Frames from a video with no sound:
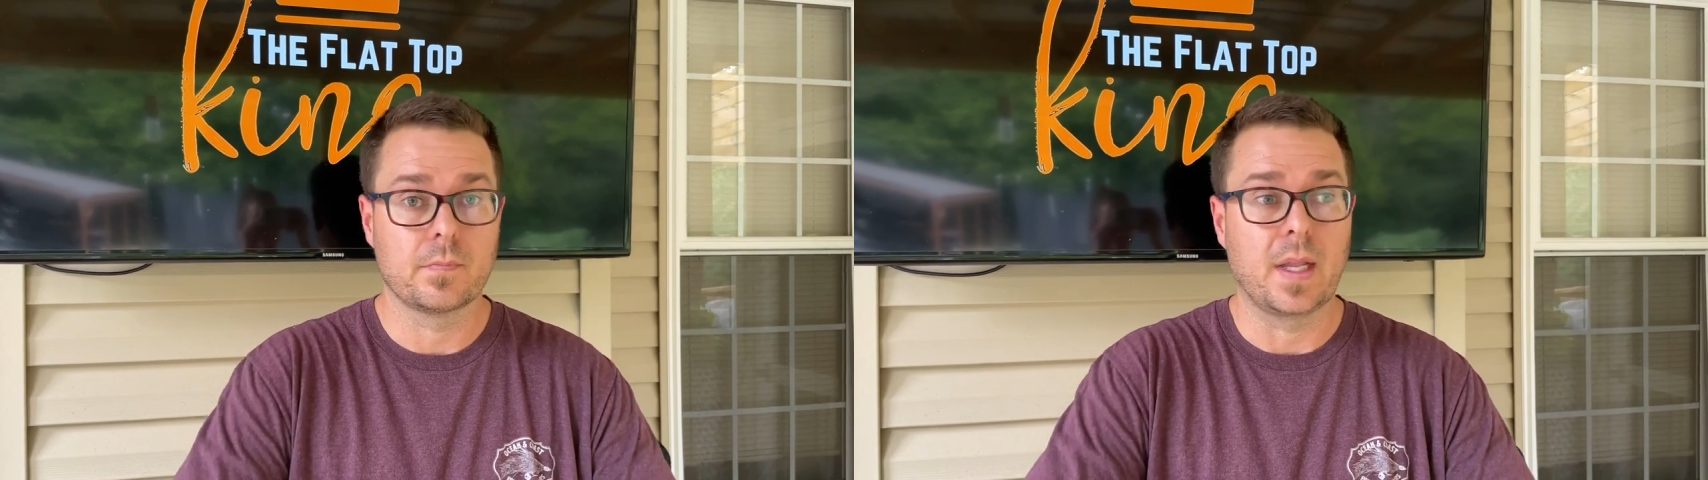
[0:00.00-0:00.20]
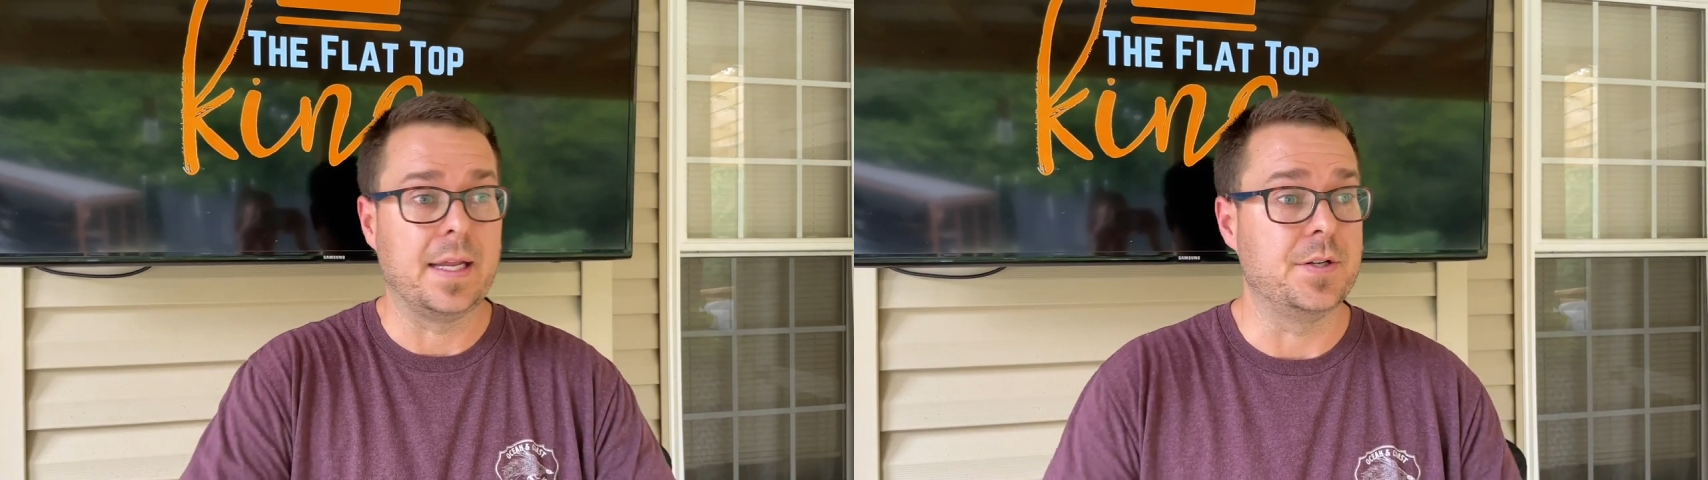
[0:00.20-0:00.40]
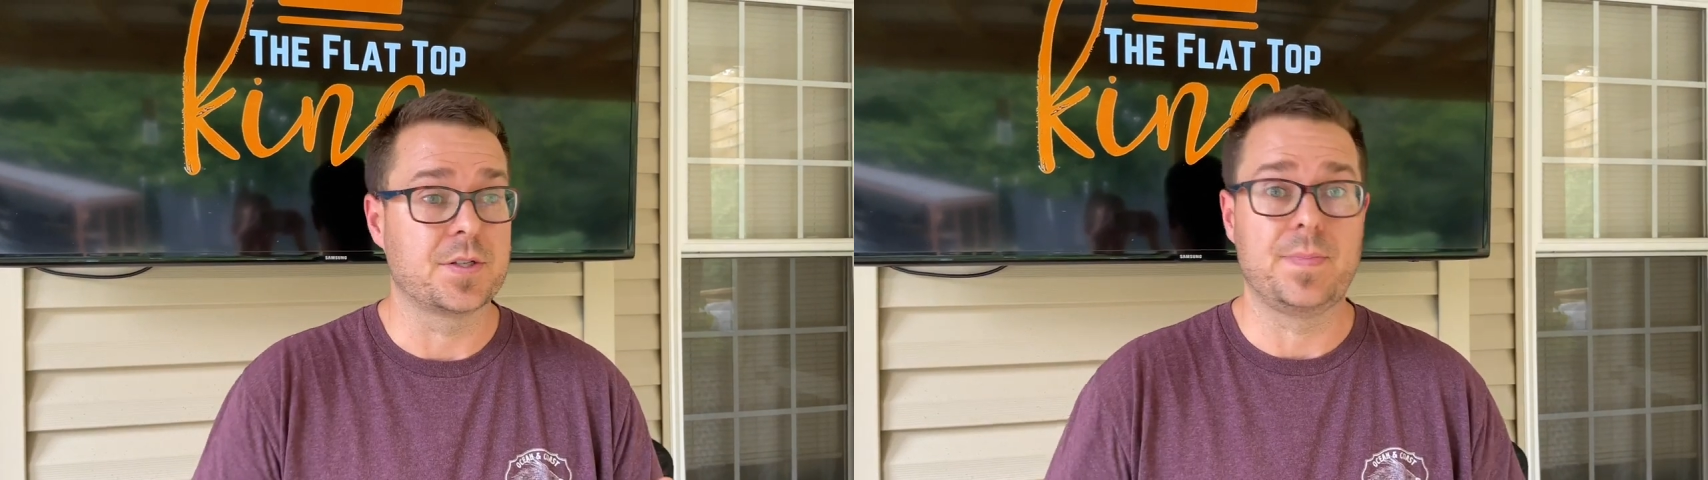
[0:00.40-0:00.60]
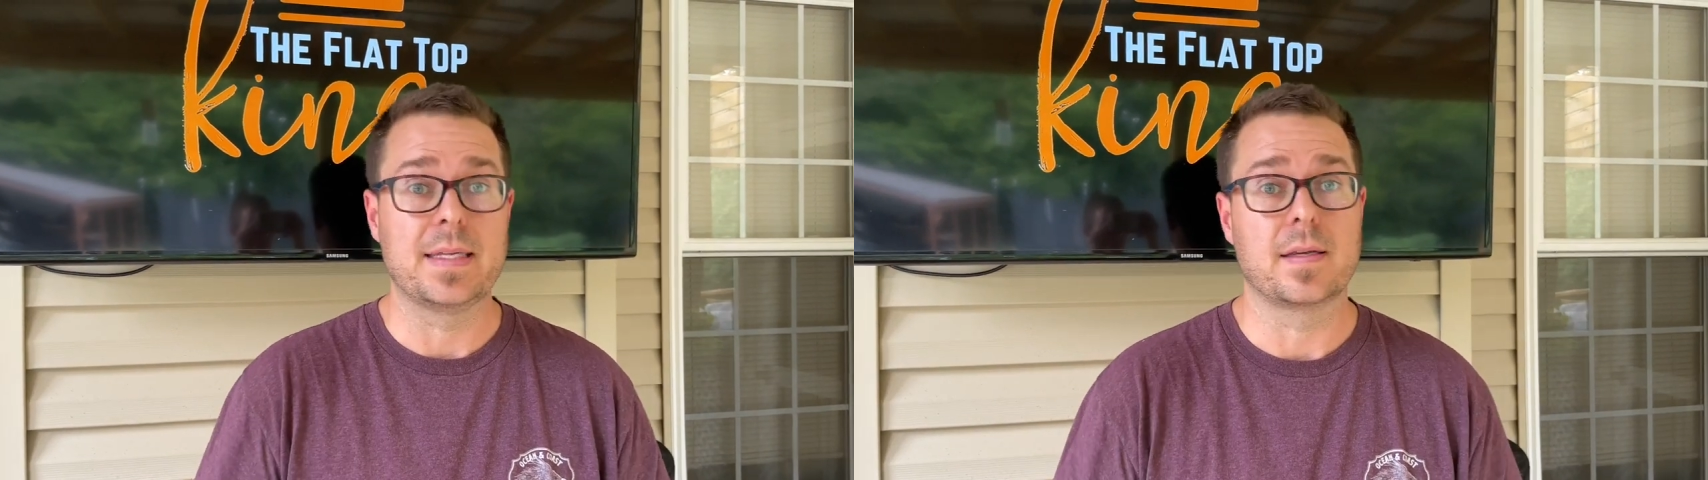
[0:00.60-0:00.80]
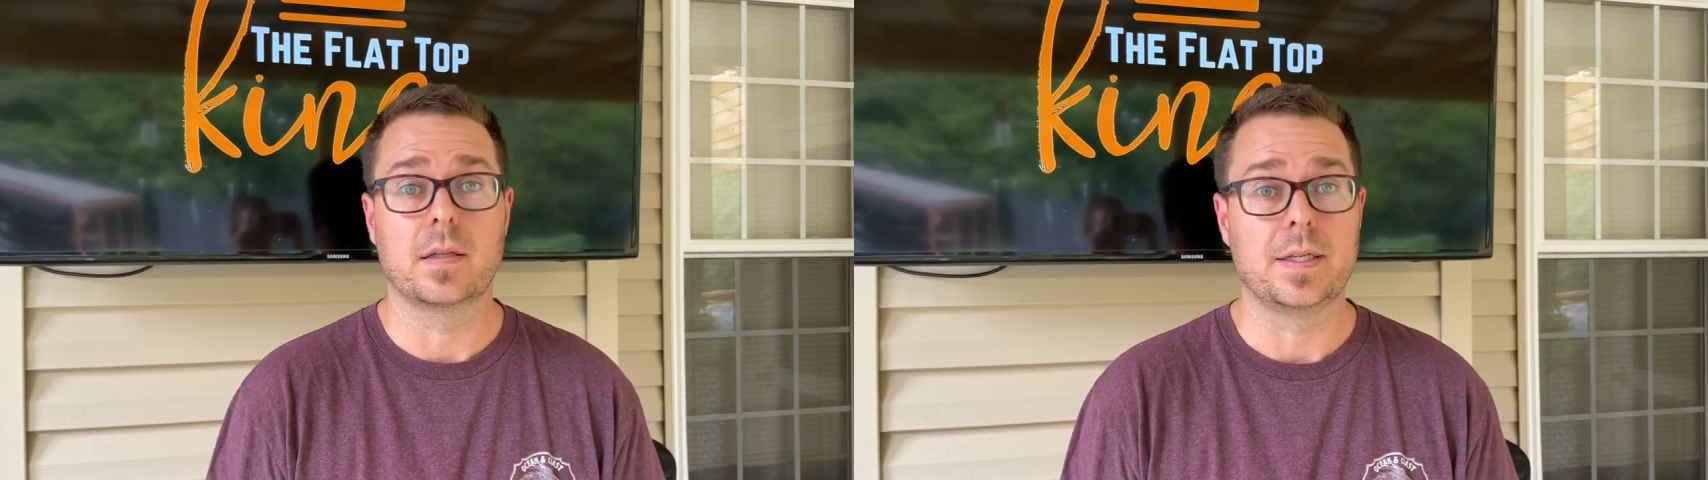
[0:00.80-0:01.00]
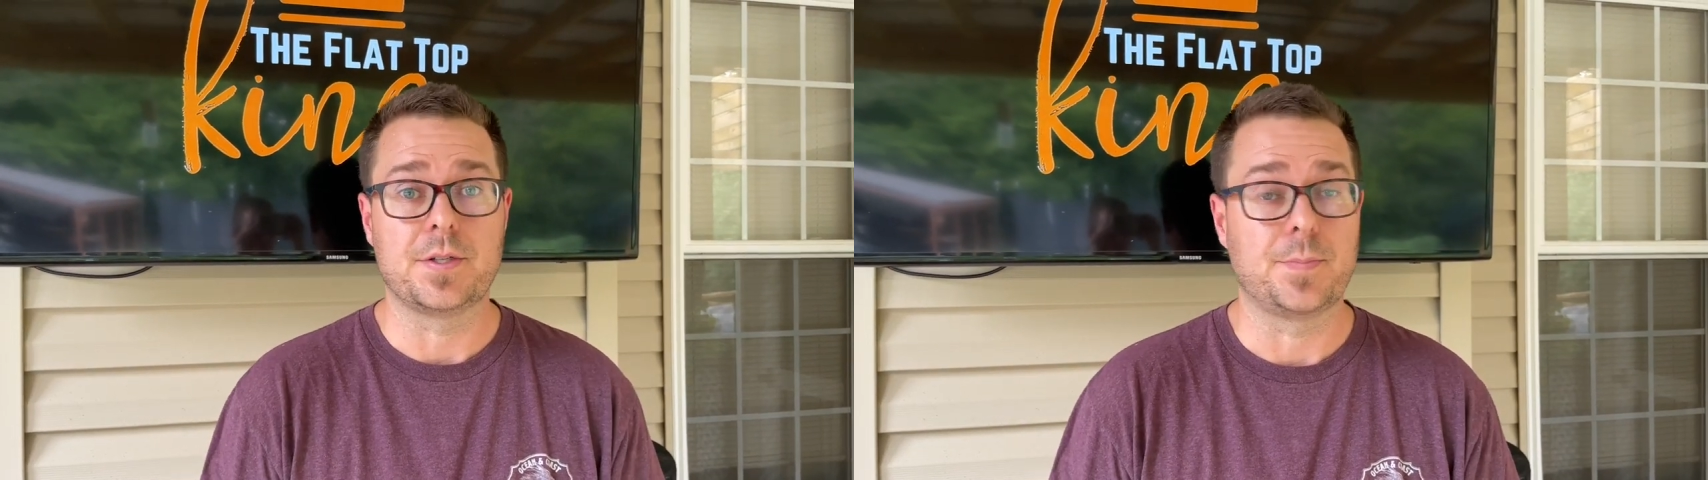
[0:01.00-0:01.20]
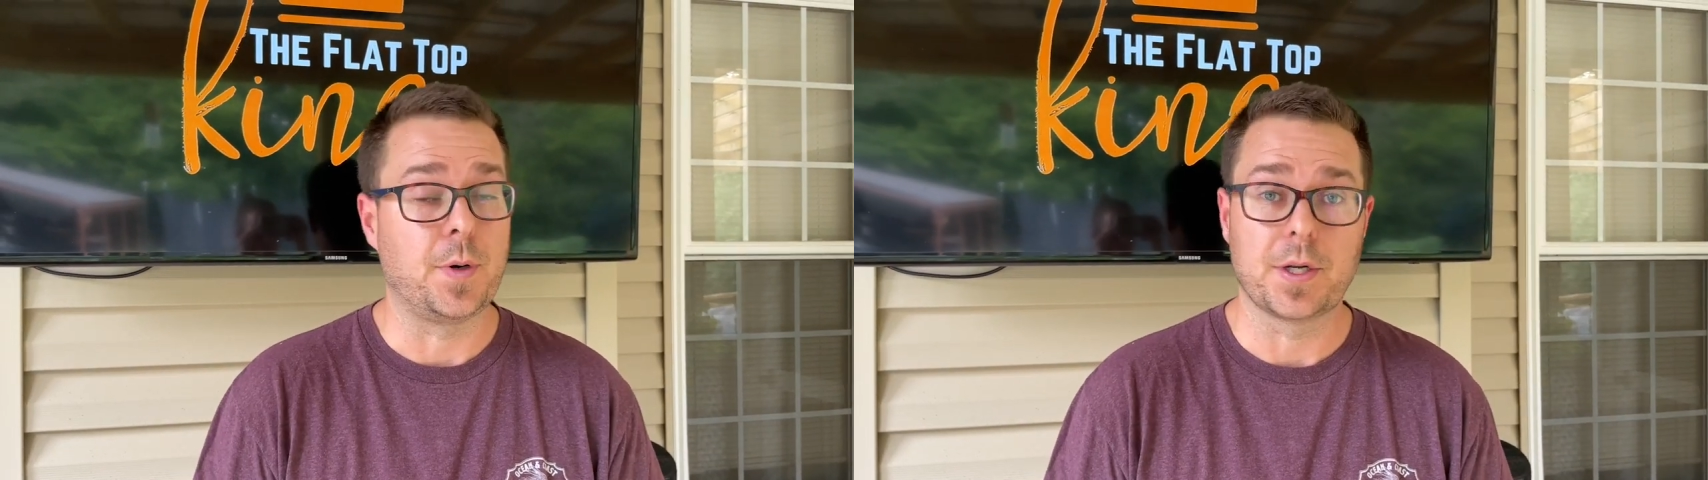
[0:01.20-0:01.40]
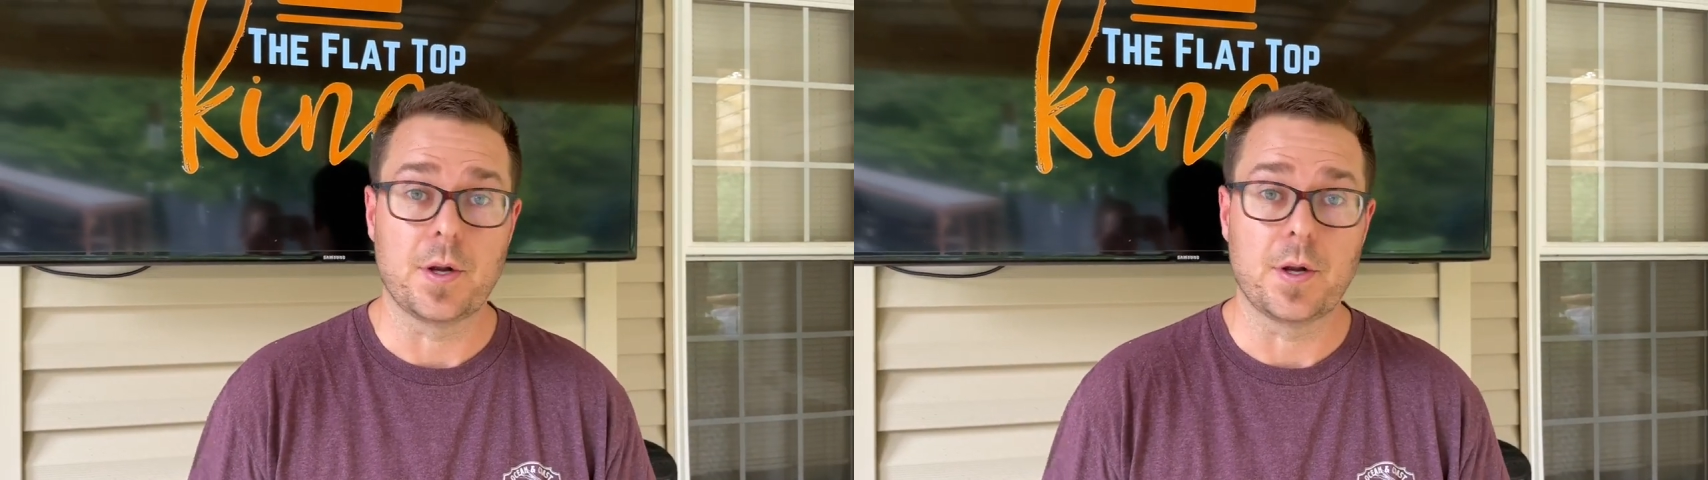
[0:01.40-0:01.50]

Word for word: and just basically to put it